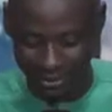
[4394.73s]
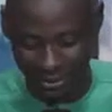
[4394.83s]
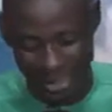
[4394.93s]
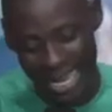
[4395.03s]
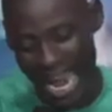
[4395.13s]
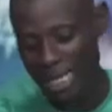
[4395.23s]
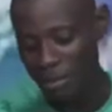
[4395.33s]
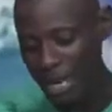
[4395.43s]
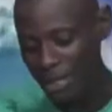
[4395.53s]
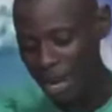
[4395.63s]
The guy is
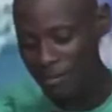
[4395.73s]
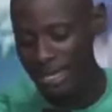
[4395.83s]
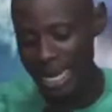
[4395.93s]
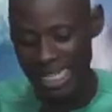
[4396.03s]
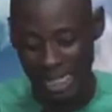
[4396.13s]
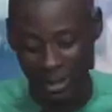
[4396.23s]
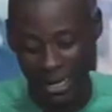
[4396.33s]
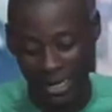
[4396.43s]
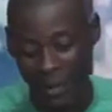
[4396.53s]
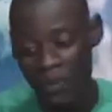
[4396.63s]
blessed. He's
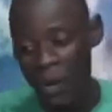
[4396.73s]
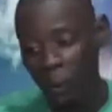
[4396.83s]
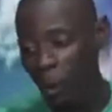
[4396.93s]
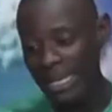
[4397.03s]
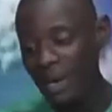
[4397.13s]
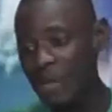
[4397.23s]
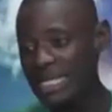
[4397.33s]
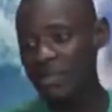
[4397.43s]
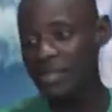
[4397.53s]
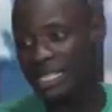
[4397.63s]
already working with
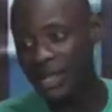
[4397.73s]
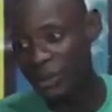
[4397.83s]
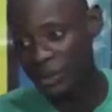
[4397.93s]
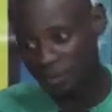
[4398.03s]
7 zeros.